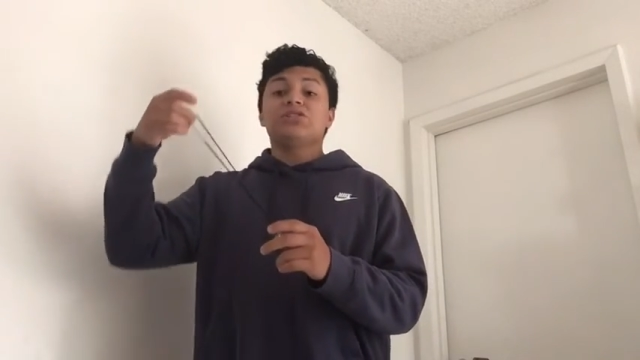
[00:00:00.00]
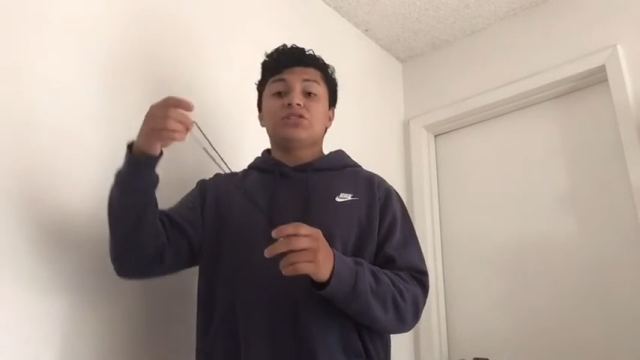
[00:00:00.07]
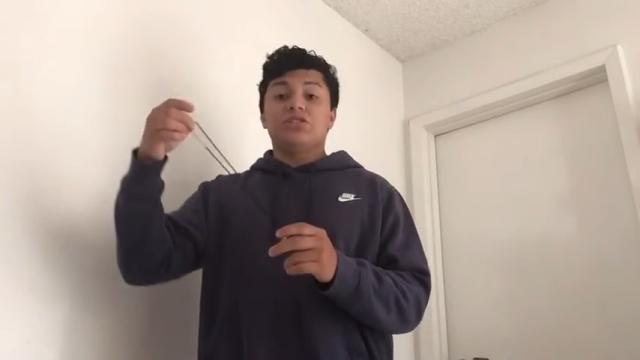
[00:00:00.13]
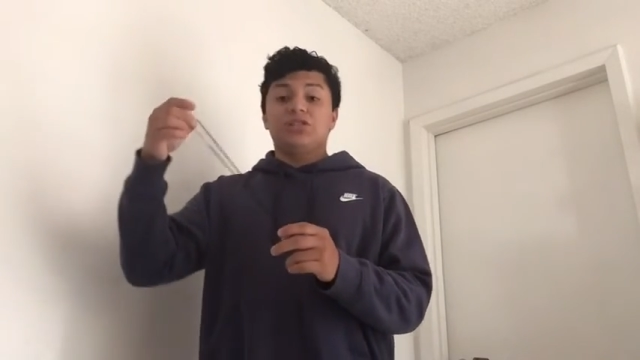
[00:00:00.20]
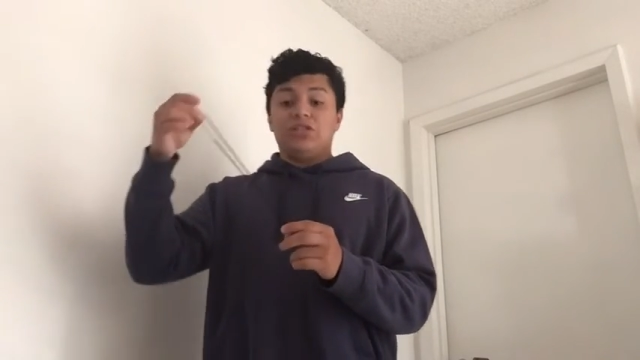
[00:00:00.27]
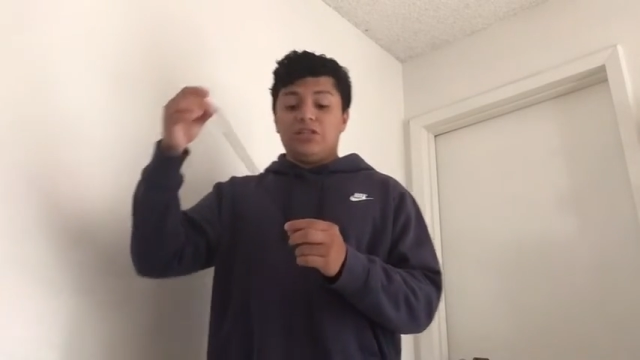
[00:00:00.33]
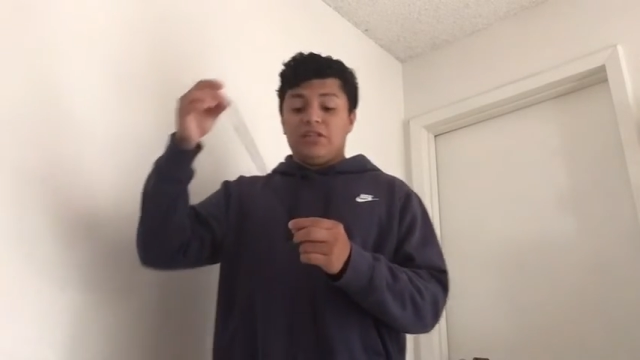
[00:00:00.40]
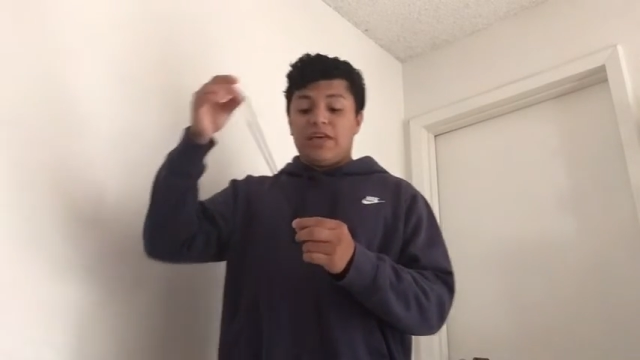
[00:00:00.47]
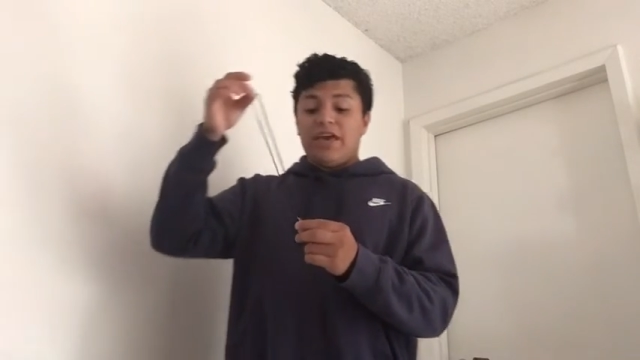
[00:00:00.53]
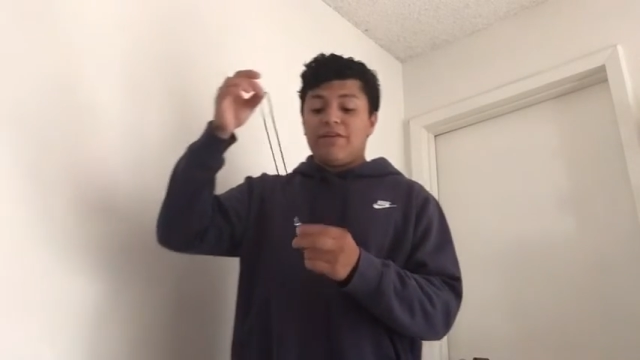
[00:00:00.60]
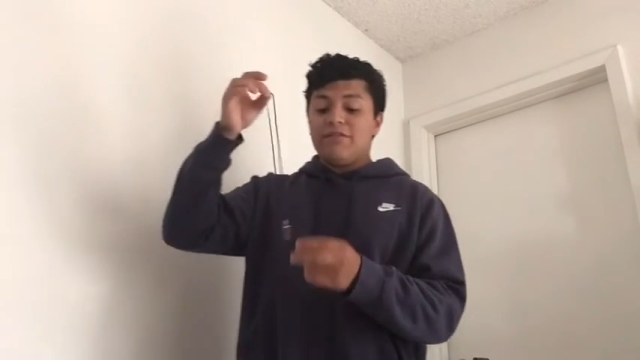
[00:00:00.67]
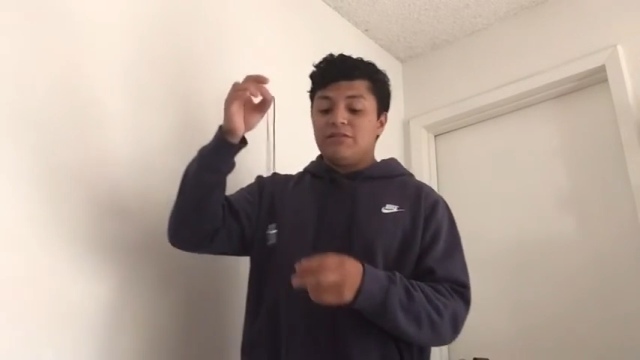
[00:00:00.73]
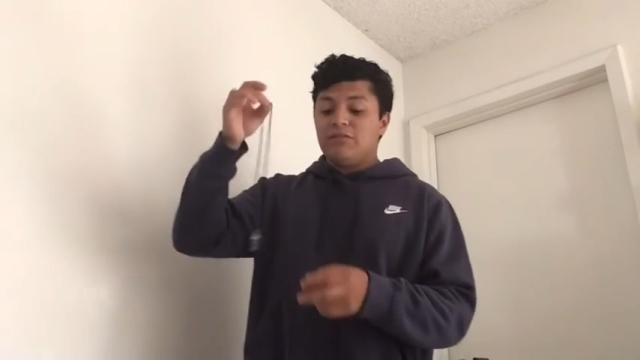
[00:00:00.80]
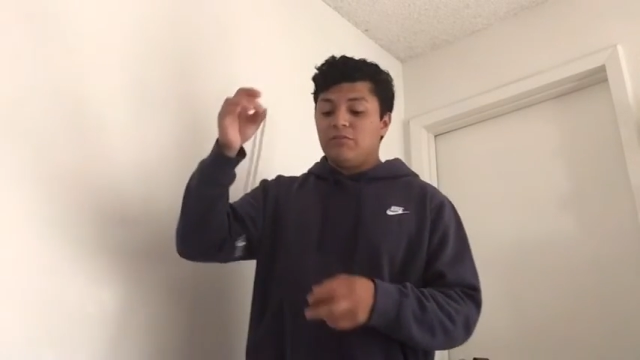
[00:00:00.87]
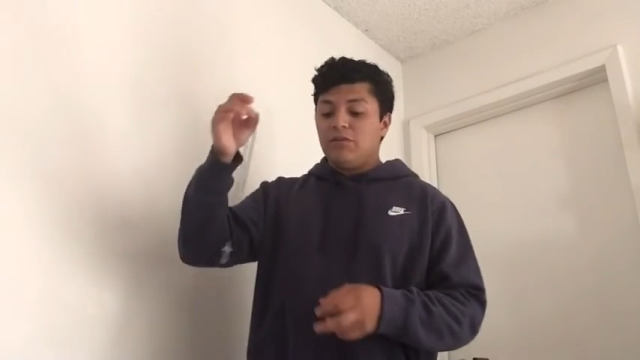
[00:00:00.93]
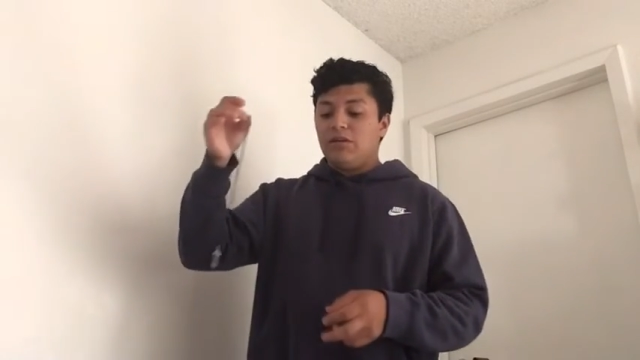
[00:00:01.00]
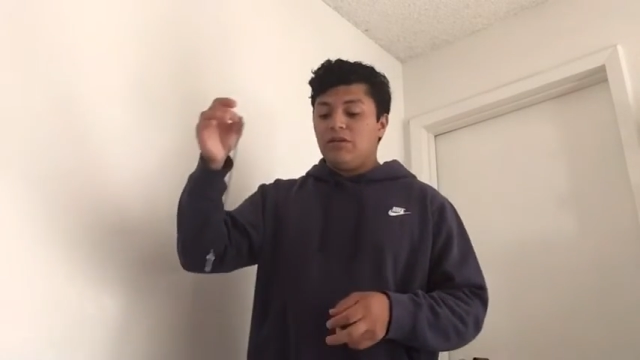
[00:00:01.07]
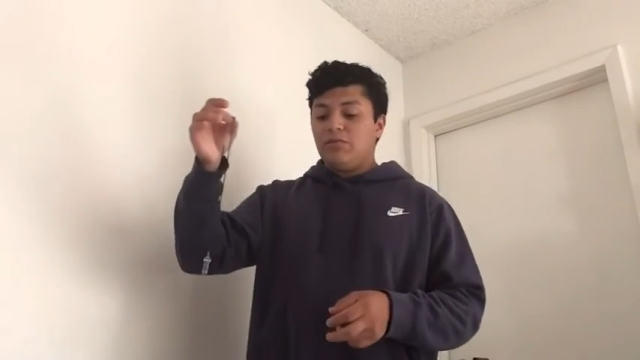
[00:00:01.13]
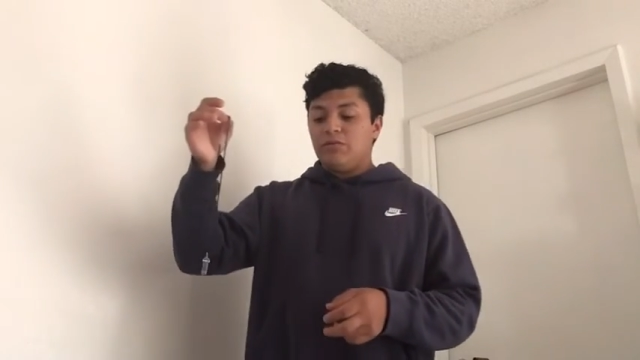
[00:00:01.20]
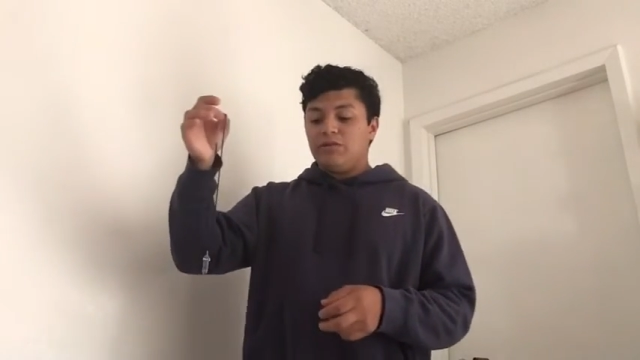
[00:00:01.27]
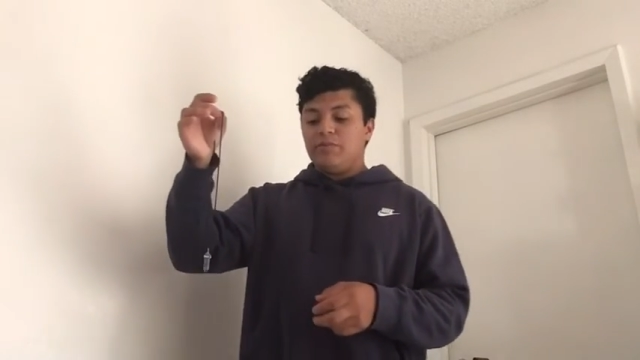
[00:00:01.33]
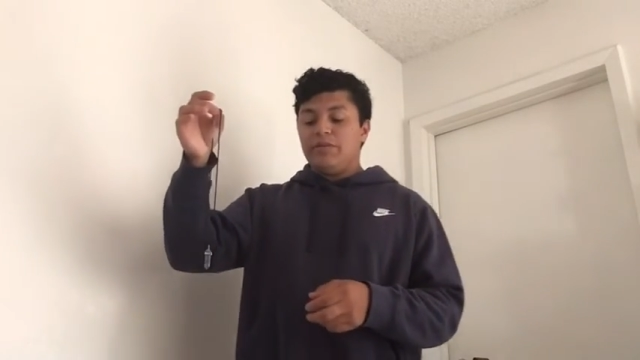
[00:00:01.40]
she gave it to me
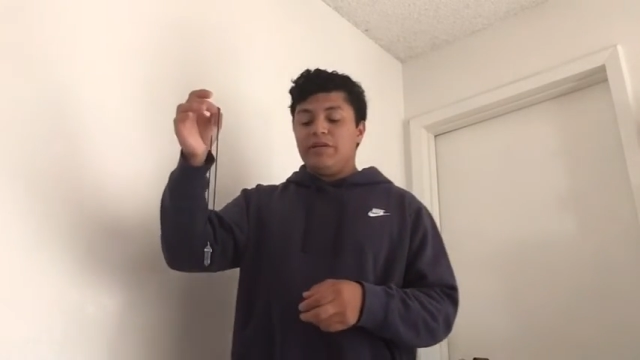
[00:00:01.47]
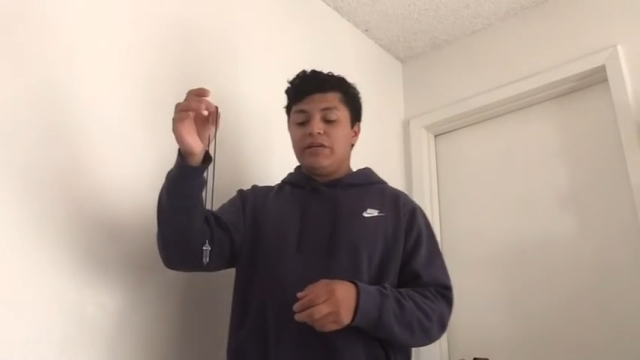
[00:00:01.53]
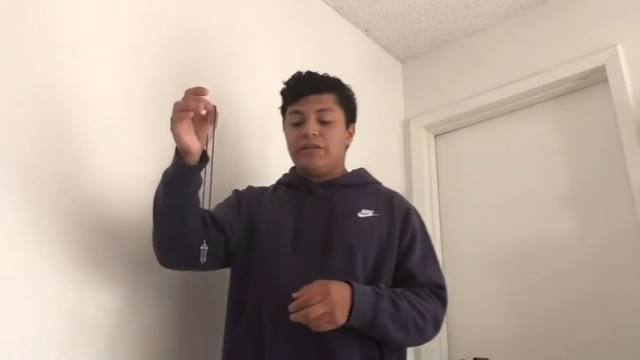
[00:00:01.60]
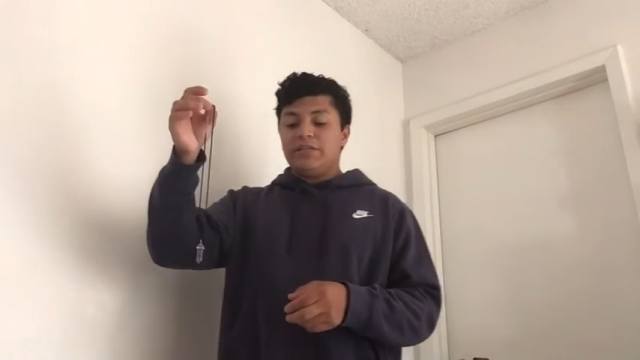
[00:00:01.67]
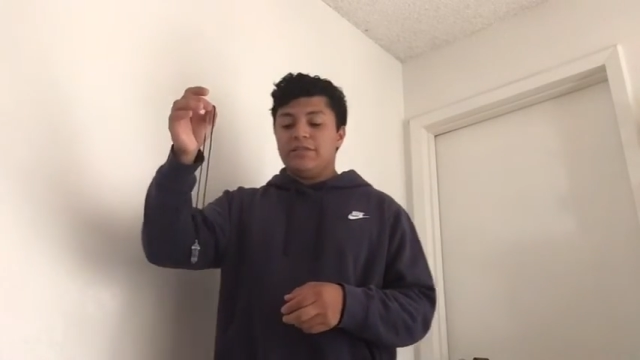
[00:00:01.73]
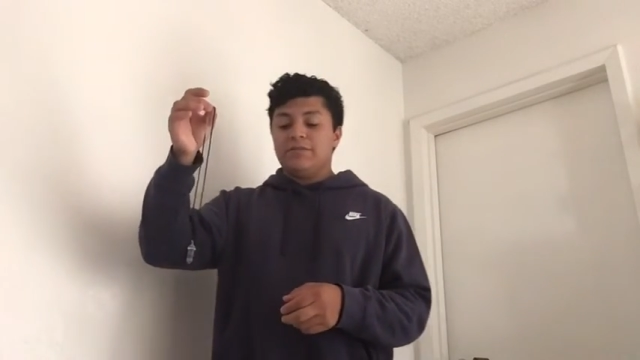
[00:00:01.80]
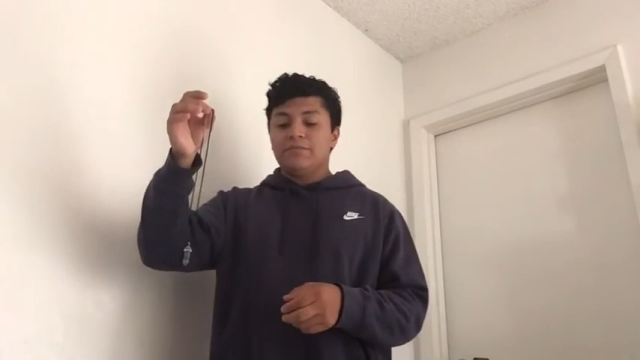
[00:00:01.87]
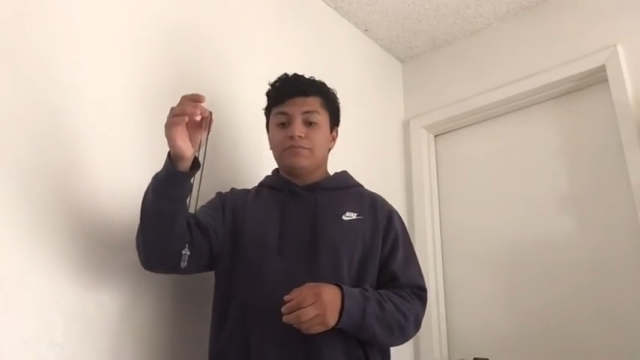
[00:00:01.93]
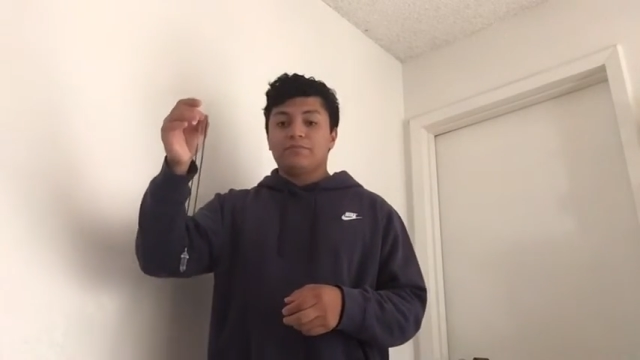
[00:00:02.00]
was because